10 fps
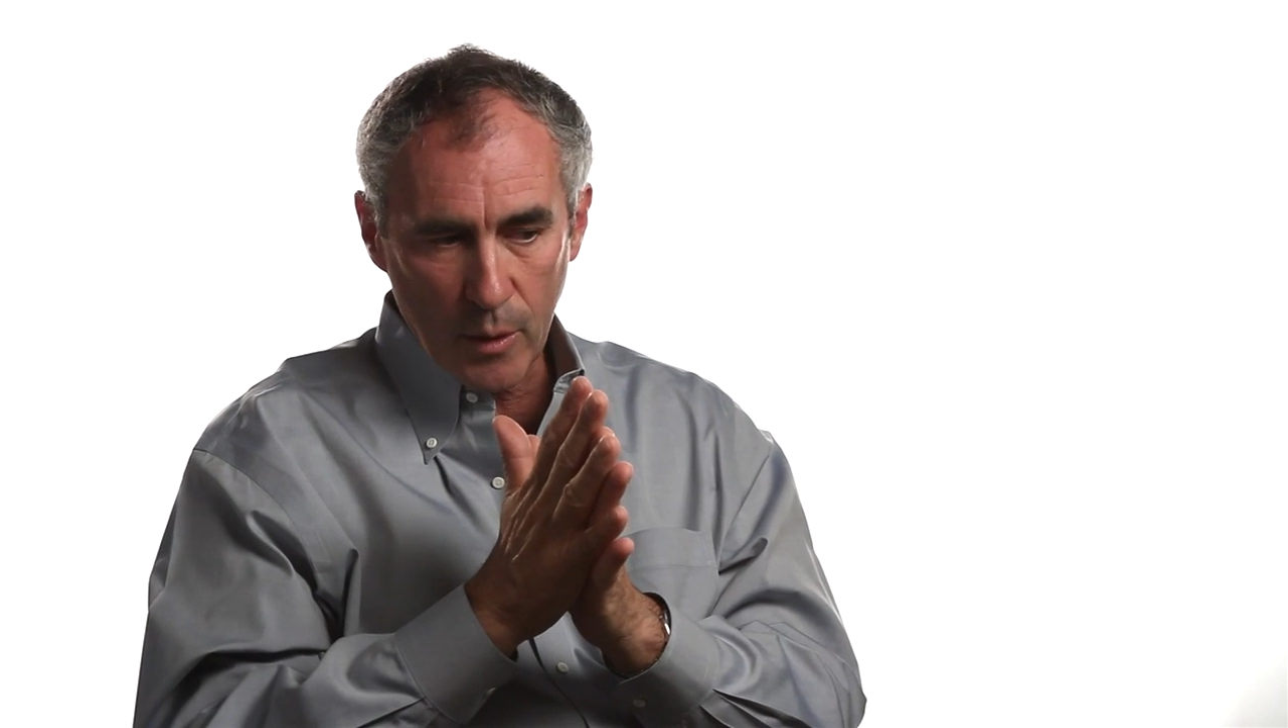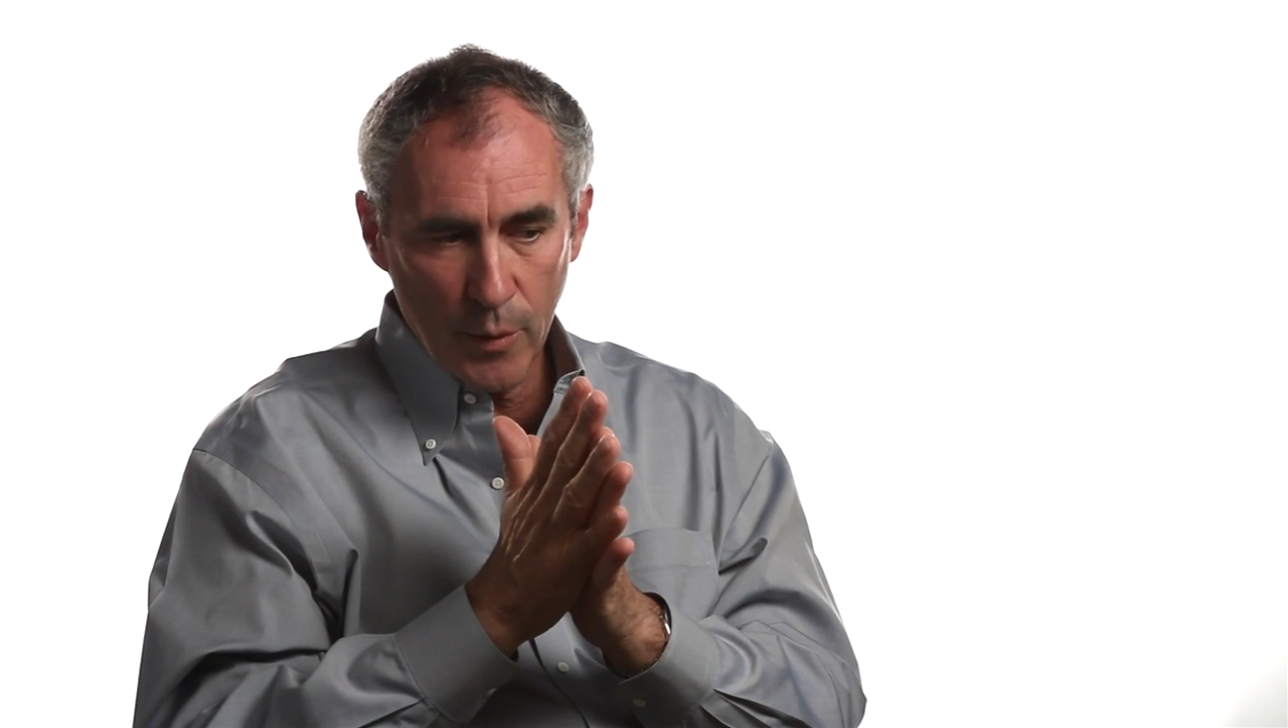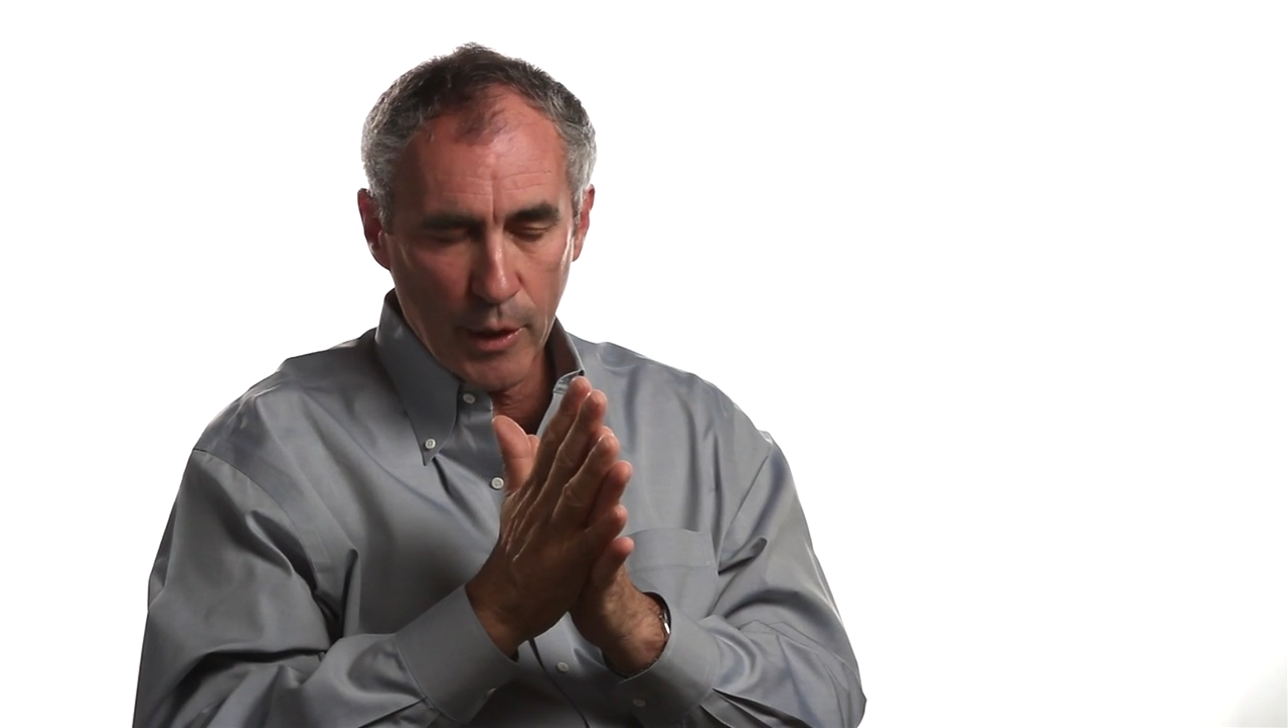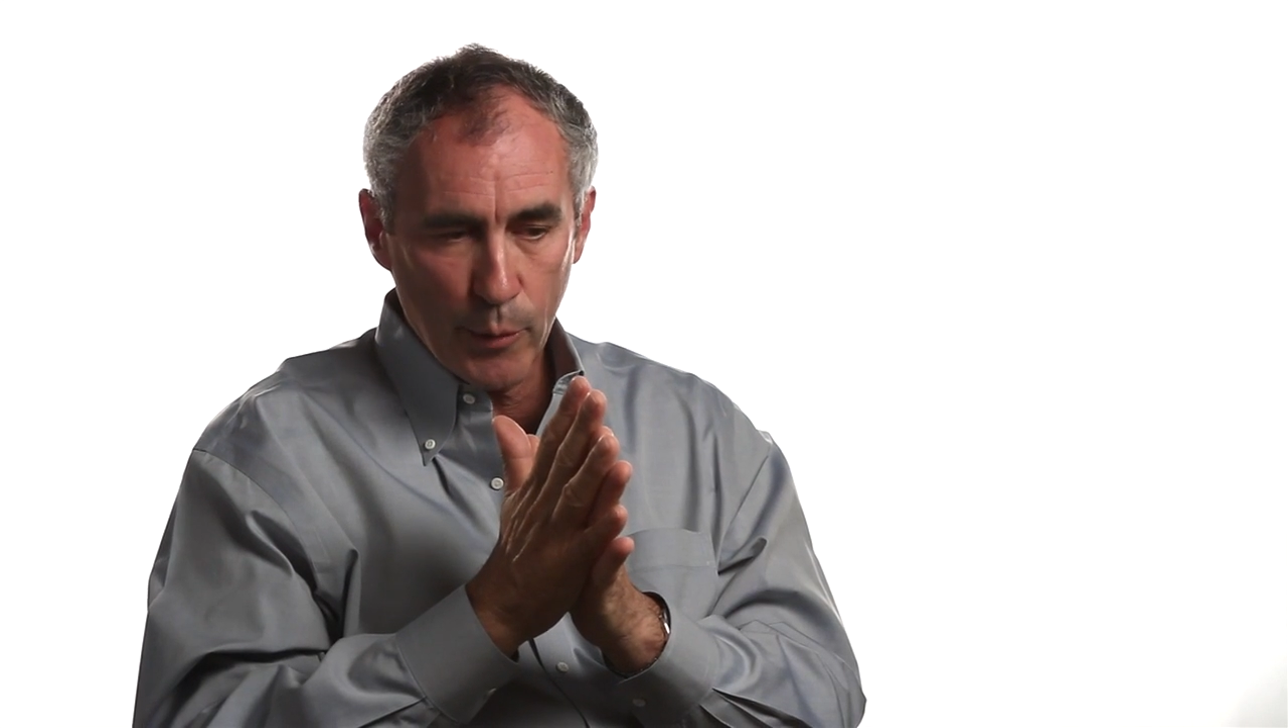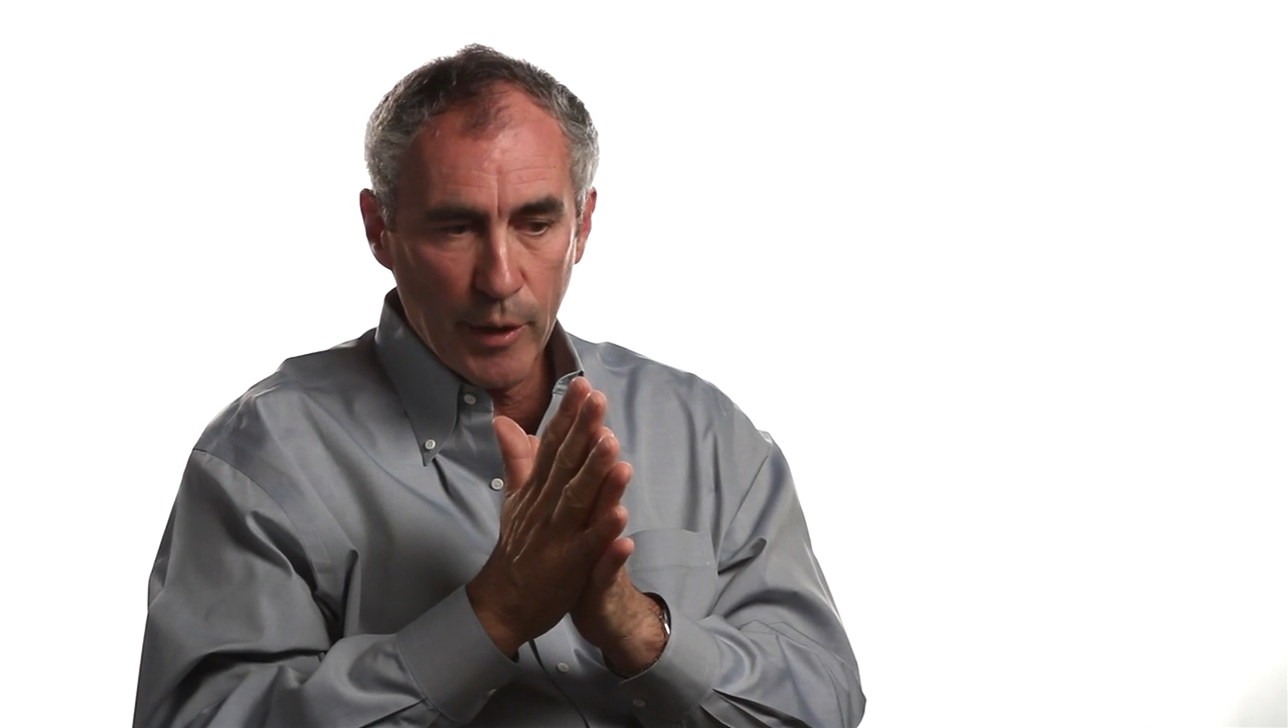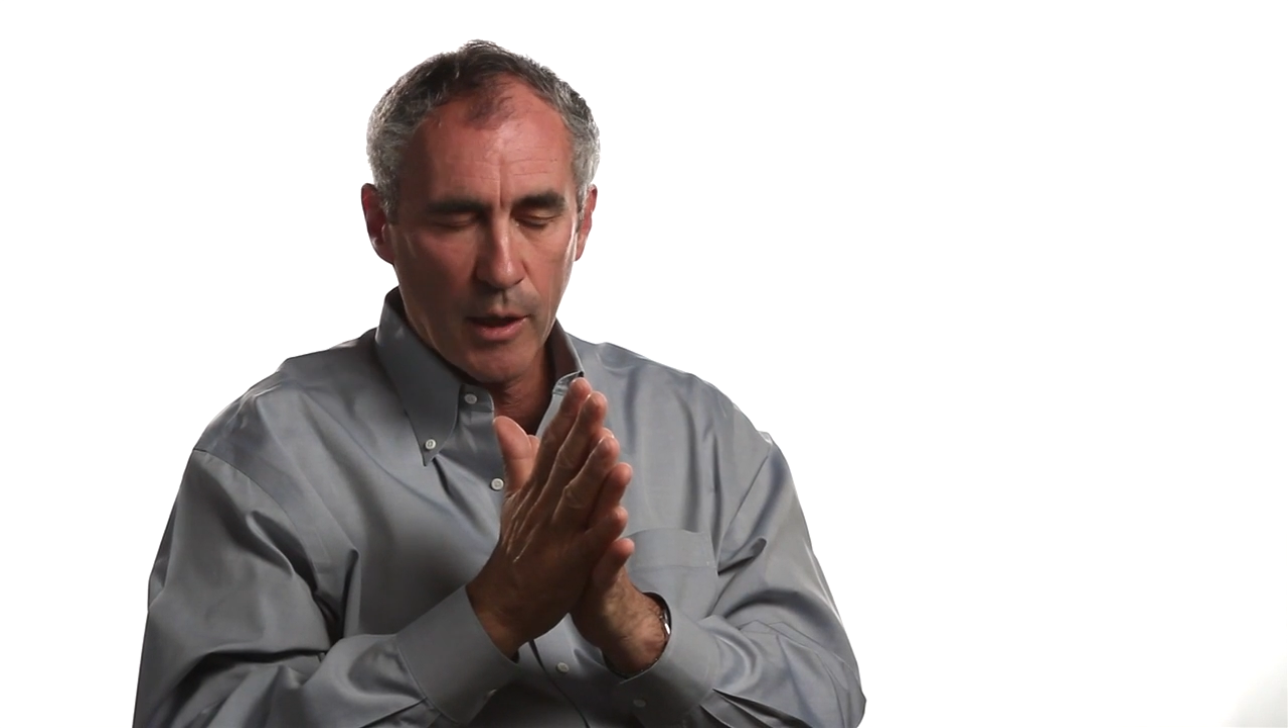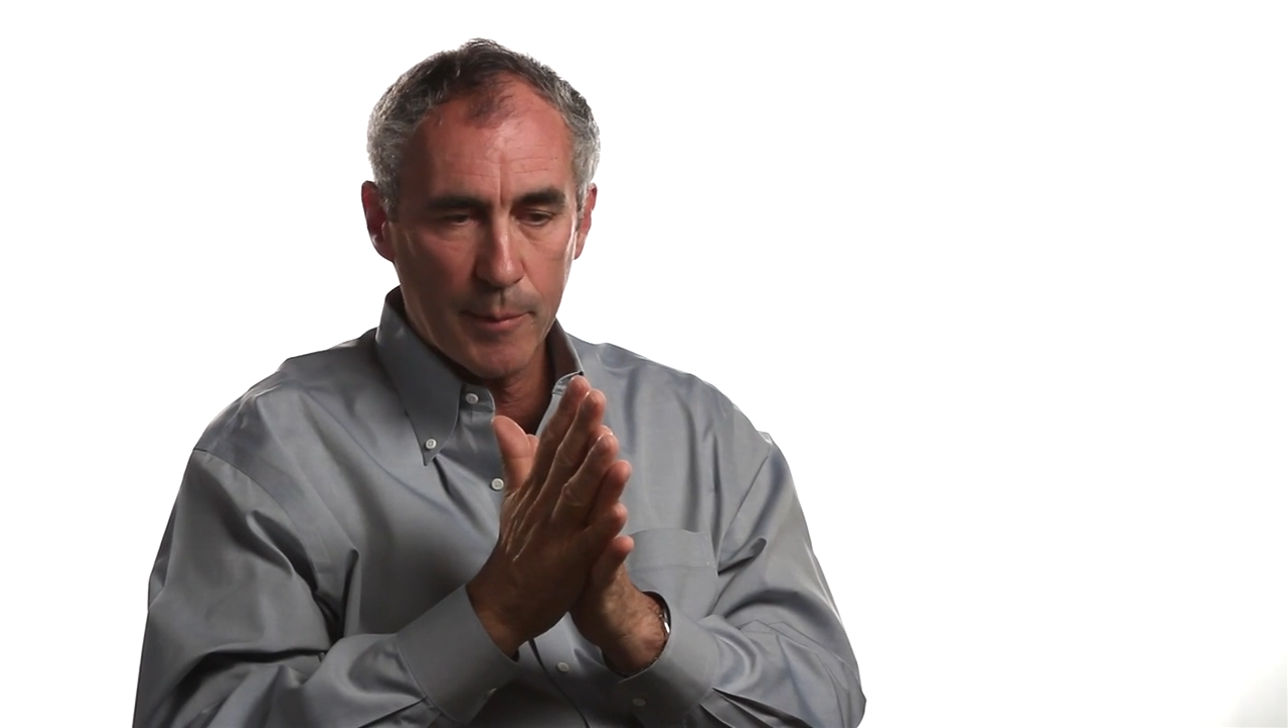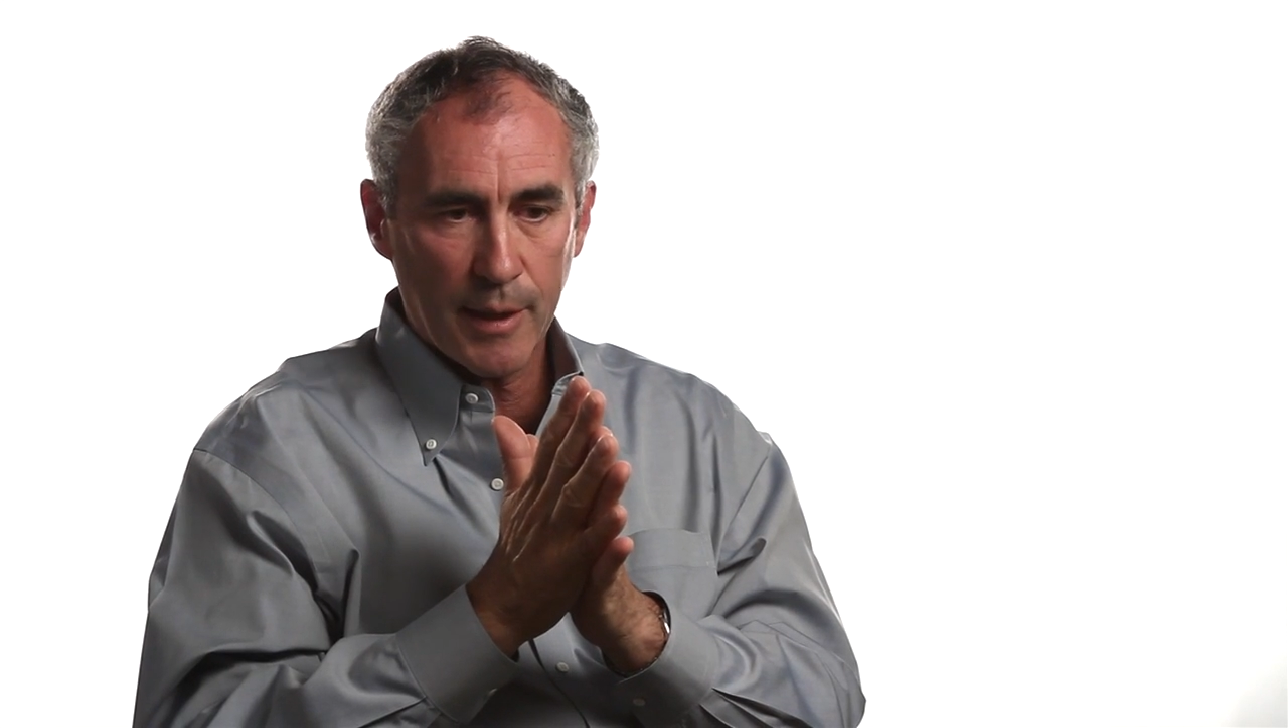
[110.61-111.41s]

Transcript: what the 3-column